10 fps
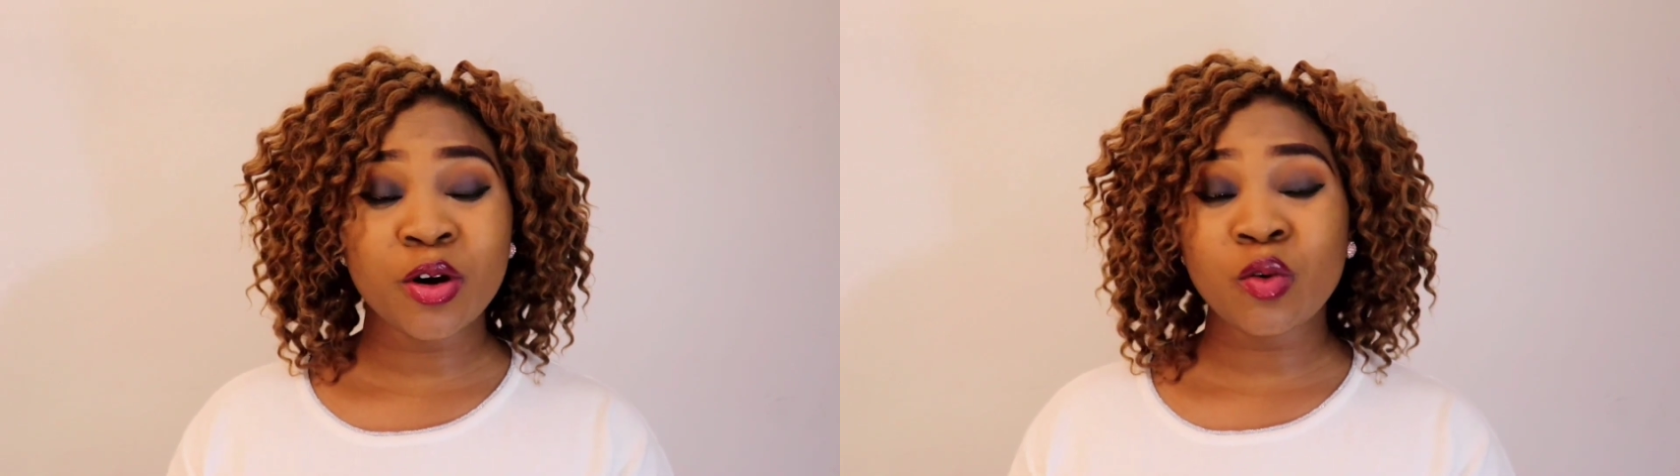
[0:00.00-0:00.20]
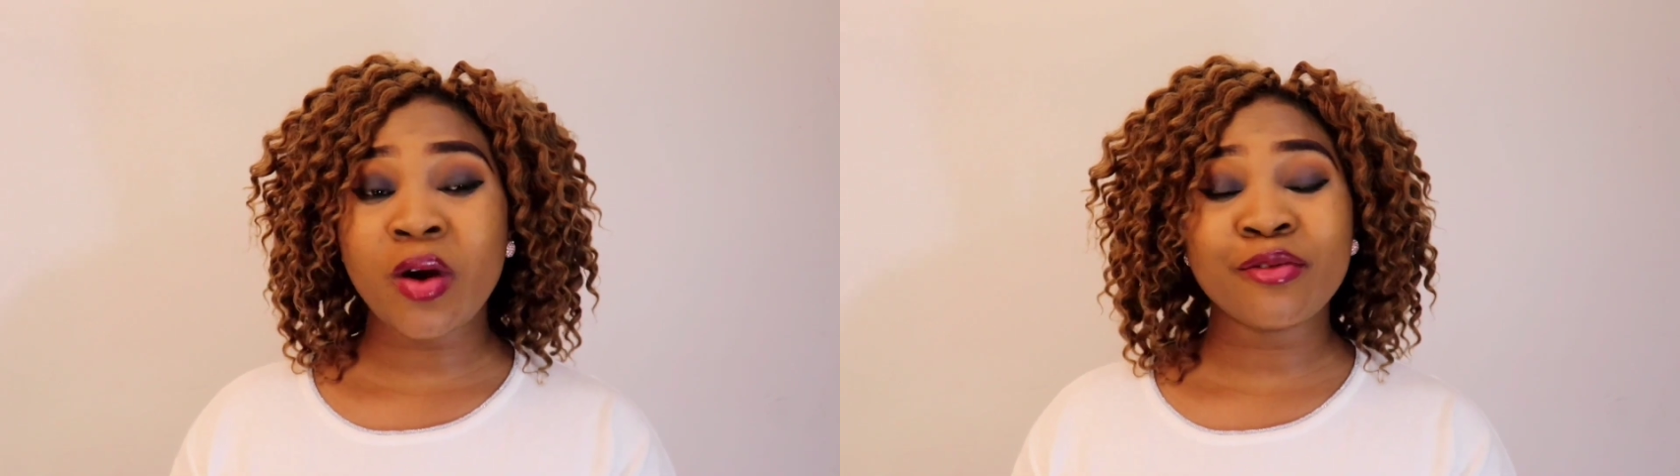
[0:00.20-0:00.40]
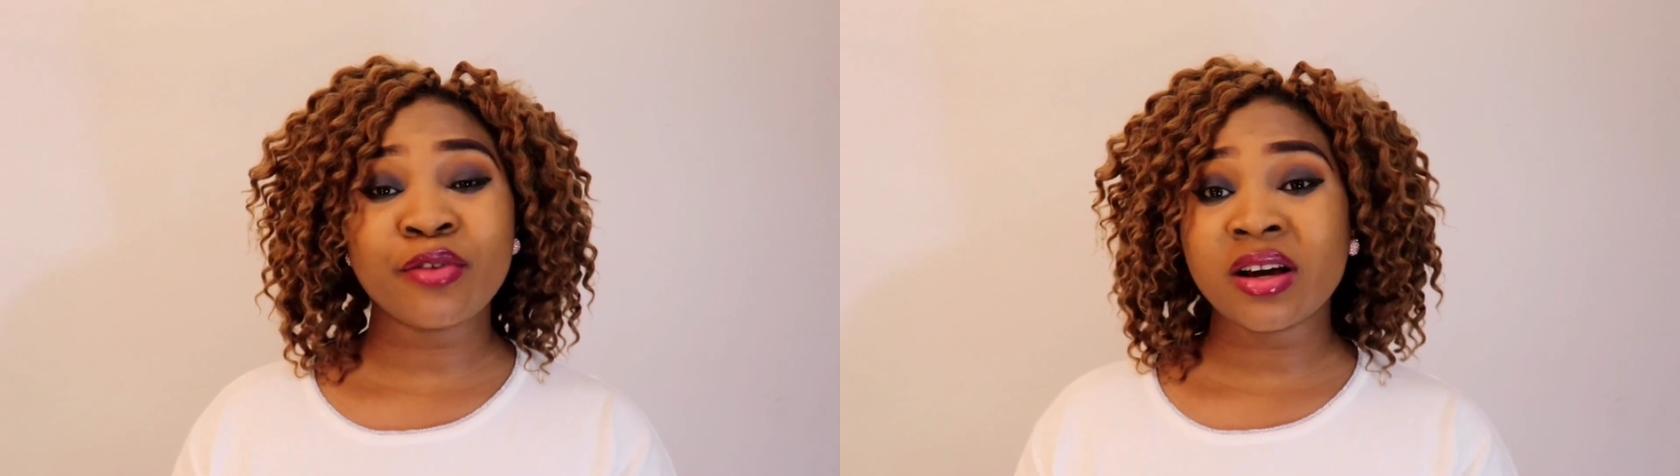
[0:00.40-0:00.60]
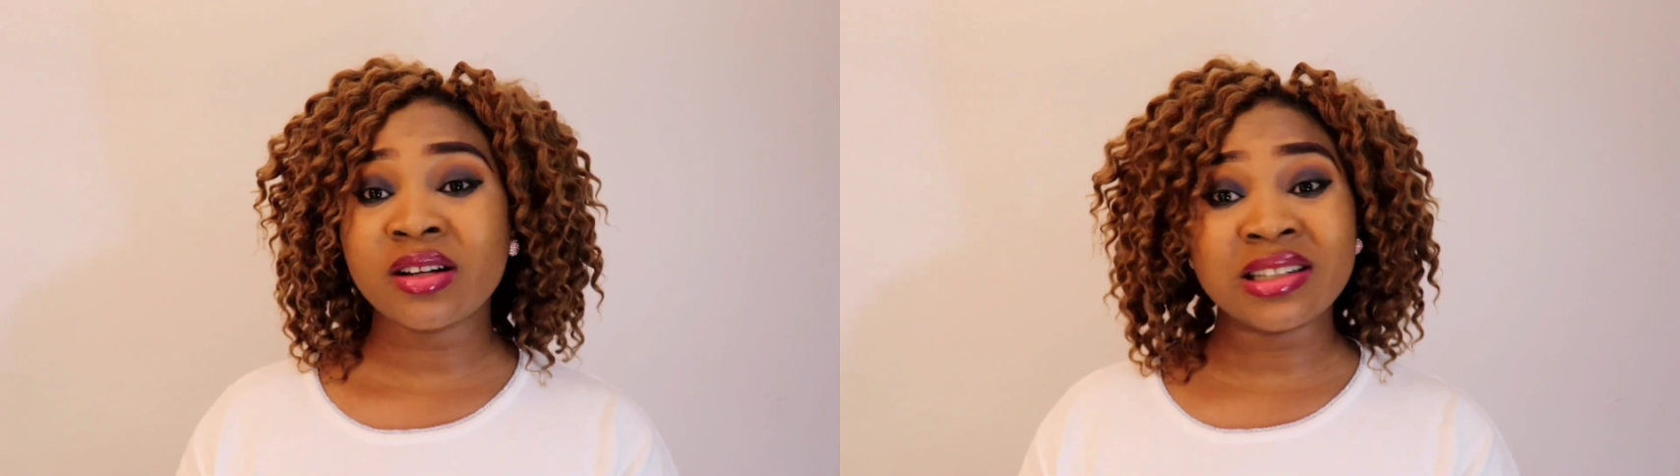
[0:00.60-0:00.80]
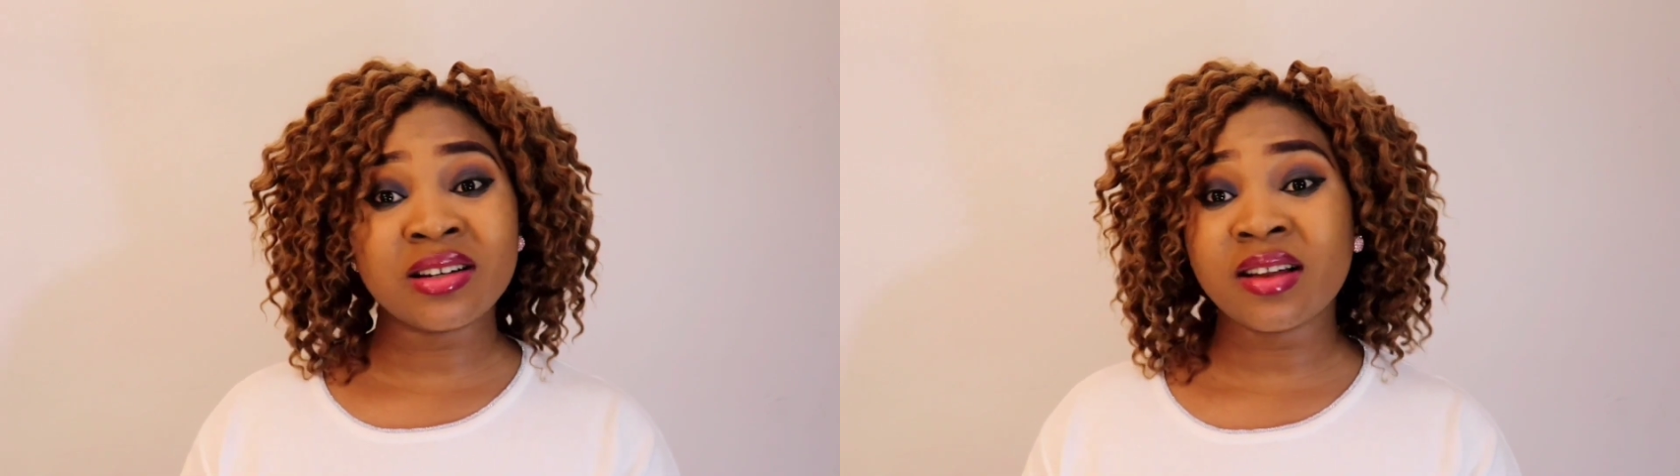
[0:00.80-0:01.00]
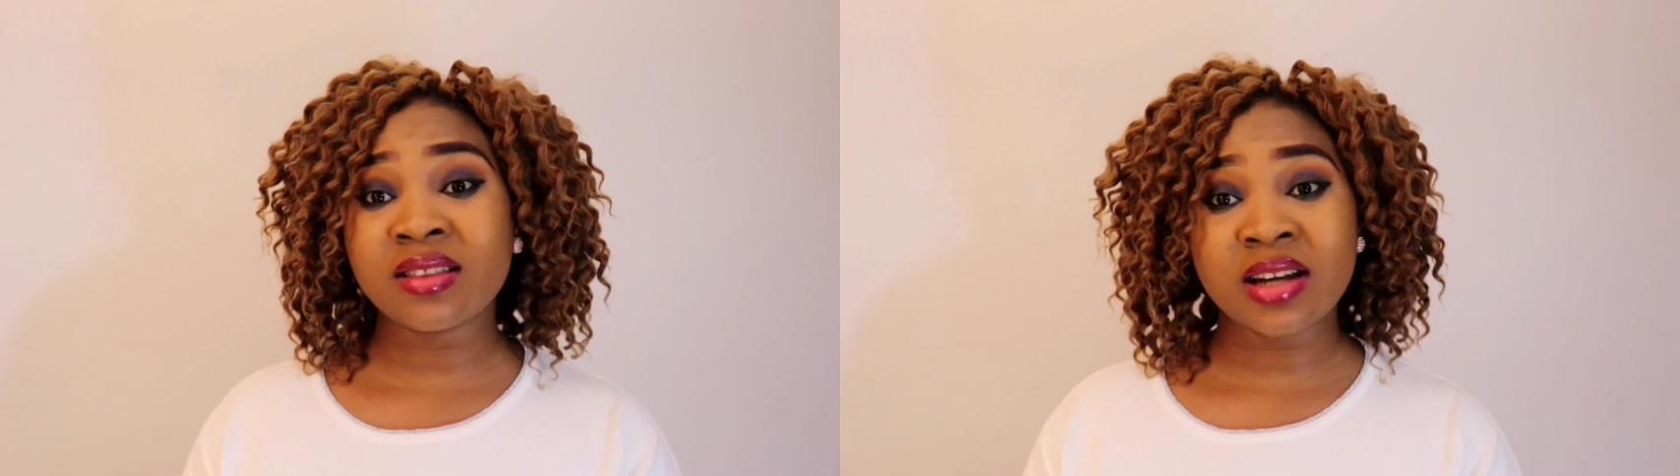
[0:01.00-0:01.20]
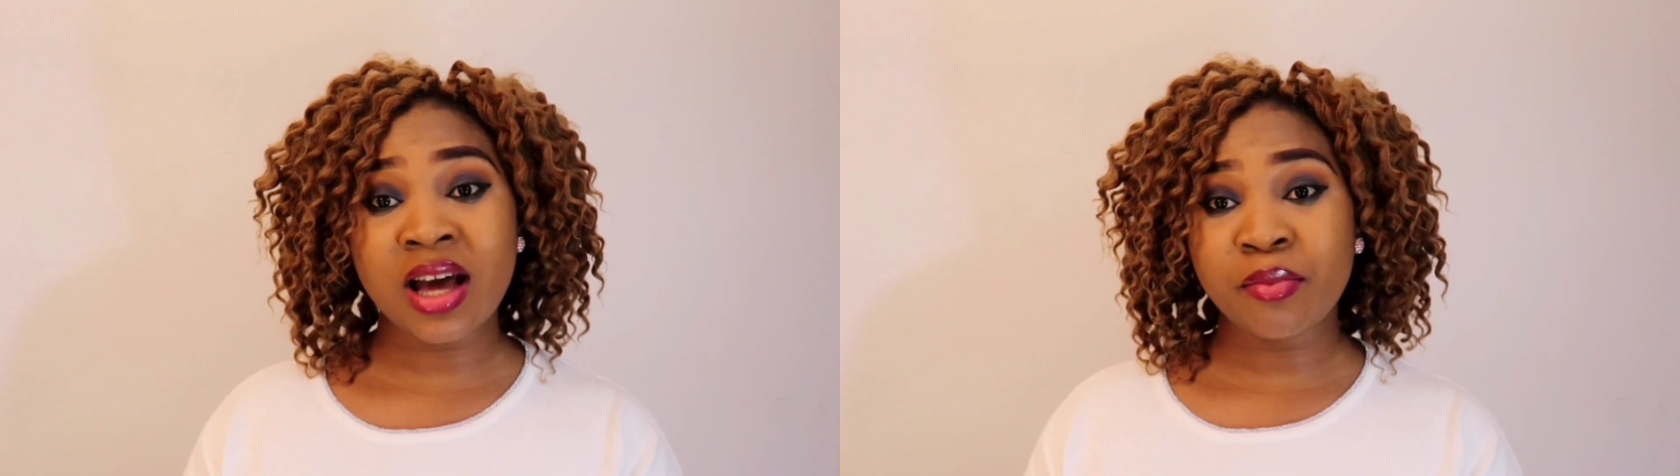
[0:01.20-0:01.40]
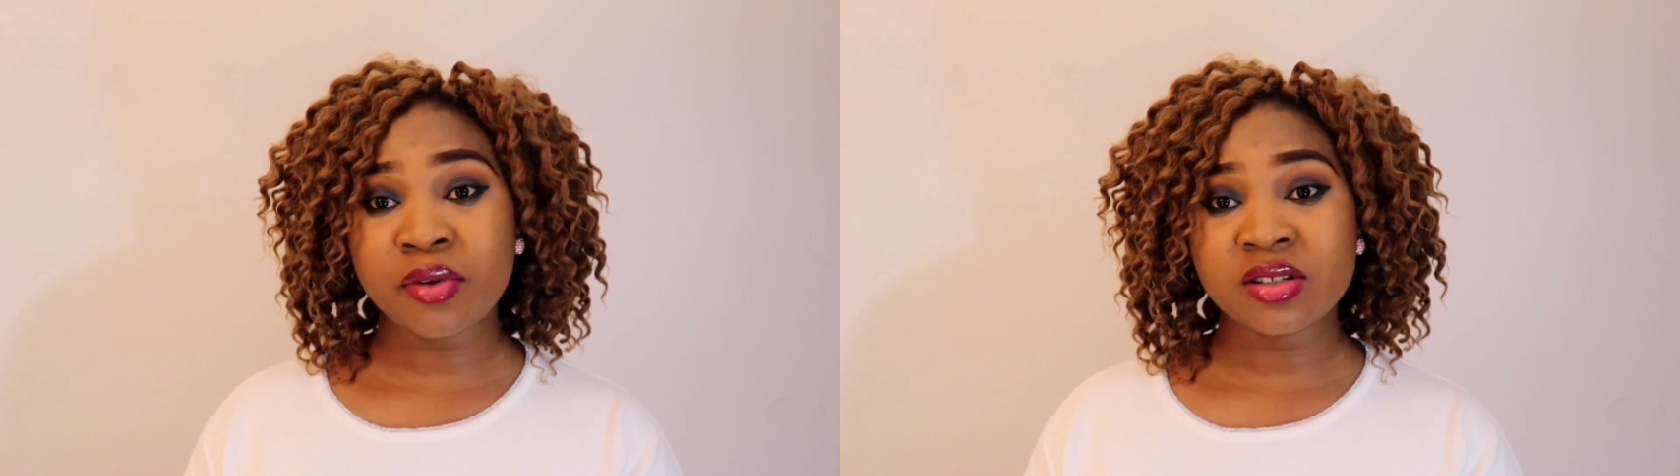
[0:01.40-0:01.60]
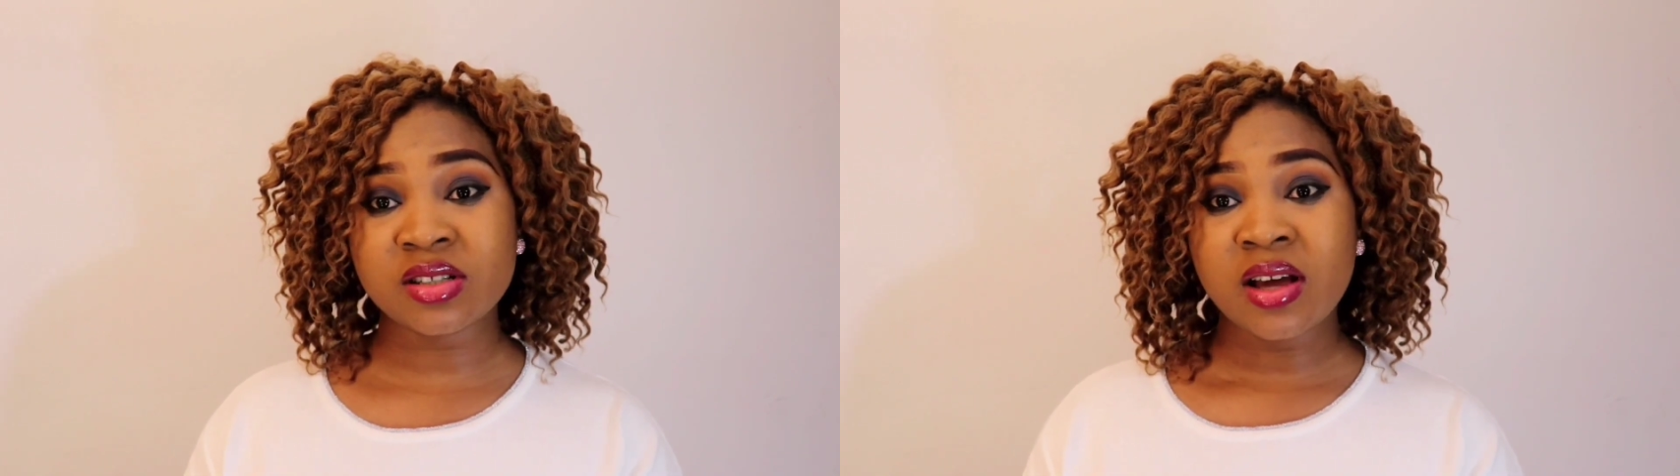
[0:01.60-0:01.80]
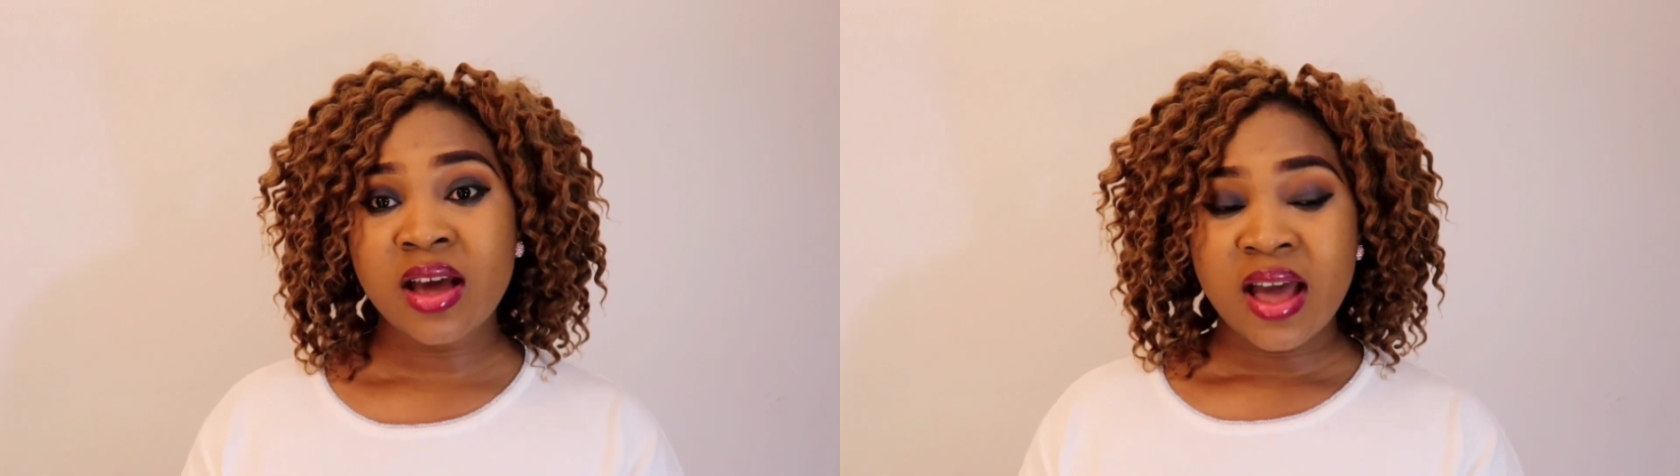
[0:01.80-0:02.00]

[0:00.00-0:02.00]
but quite frankly, nothing happened.